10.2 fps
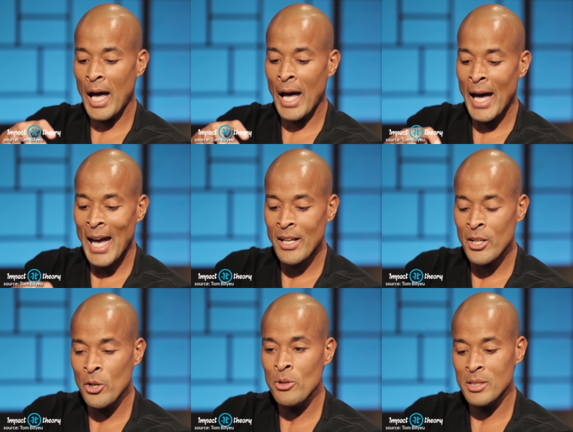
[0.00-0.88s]
I had
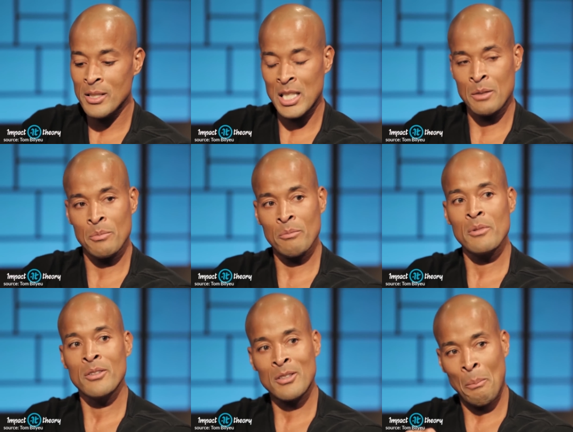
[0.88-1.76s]
to use this as
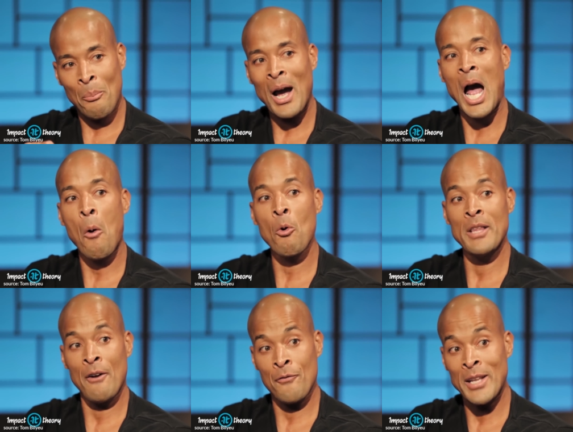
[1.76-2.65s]
the
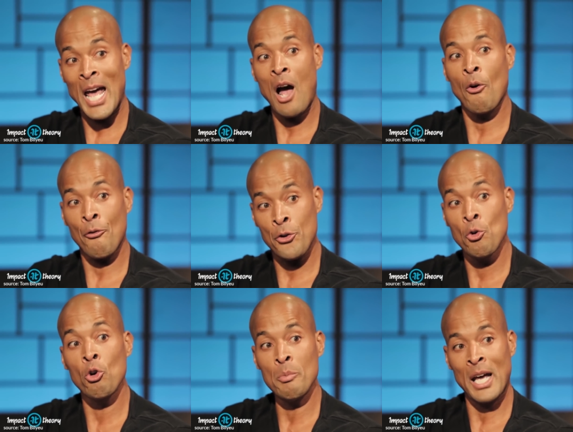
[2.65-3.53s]
power that now
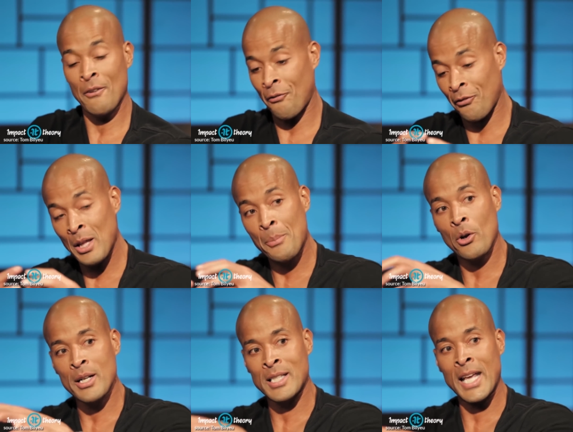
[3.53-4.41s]
fueled me. I had to flip
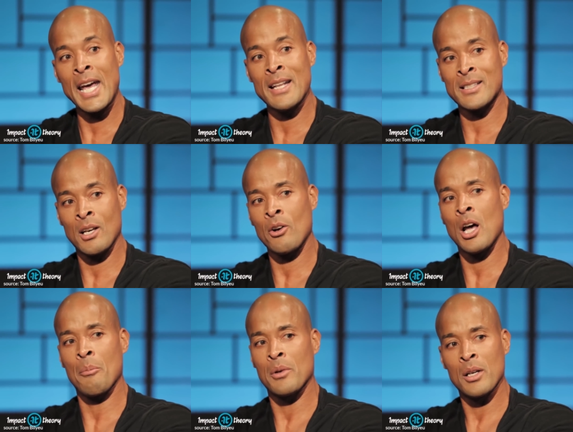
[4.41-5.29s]
it on its head and say,
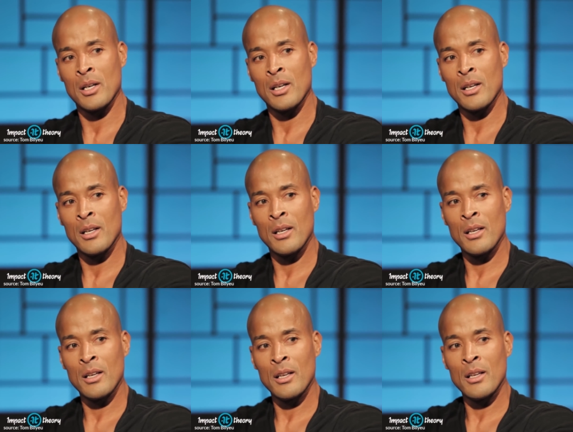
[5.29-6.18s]
hold up,
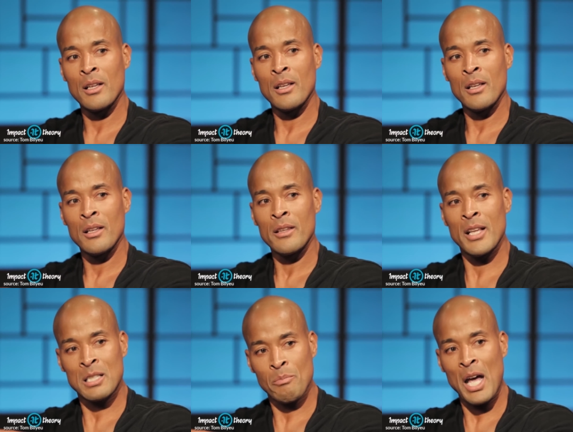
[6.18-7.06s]

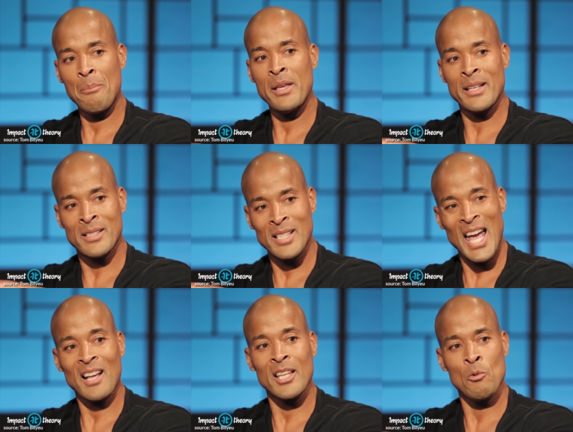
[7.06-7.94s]
this might be
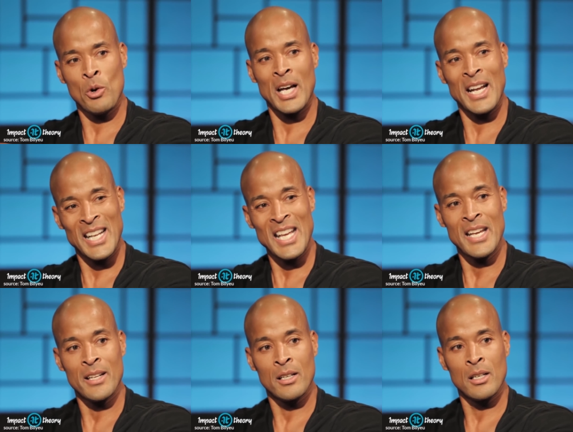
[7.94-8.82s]
exactly what I
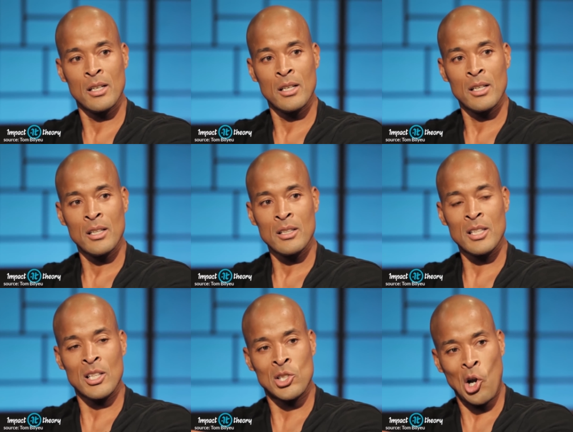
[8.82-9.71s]
need.
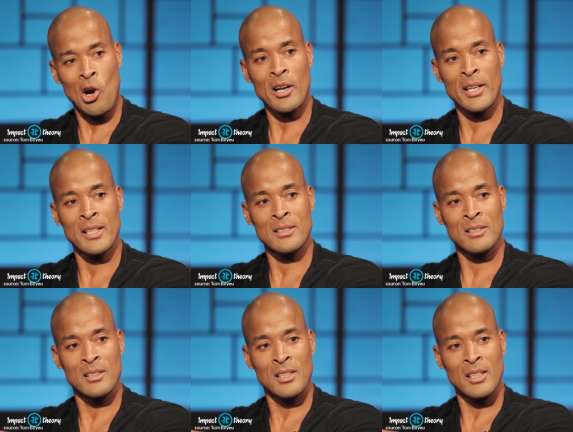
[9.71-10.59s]
The
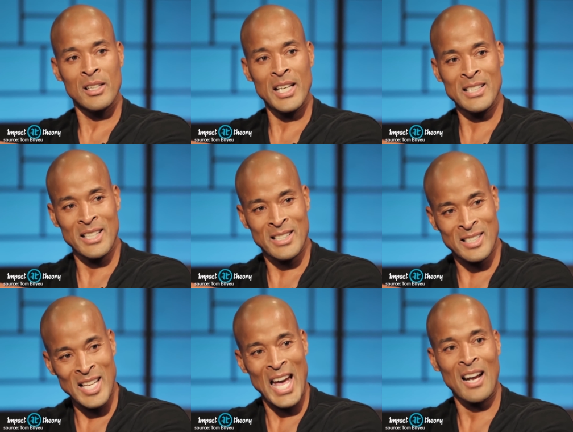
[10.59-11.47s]
darkness is
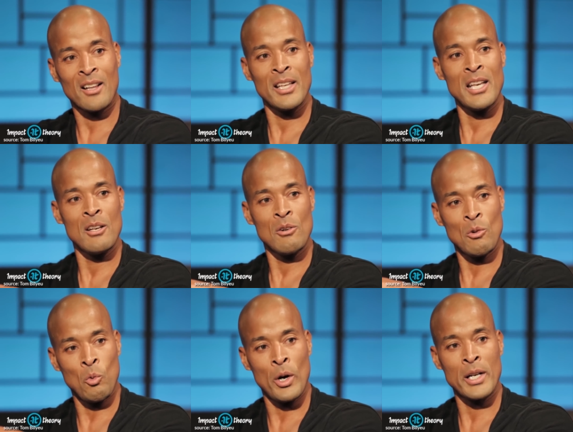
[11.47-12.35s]
exactly
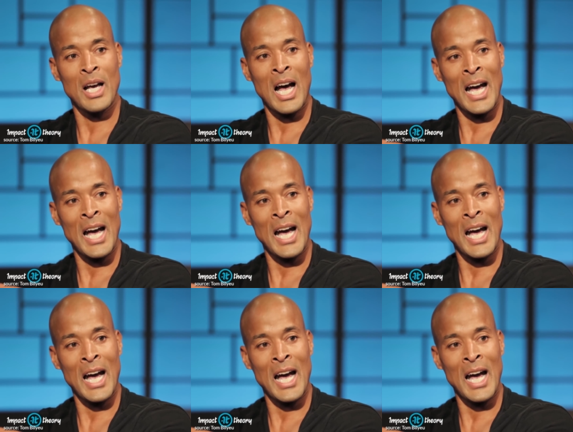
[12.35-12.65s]
what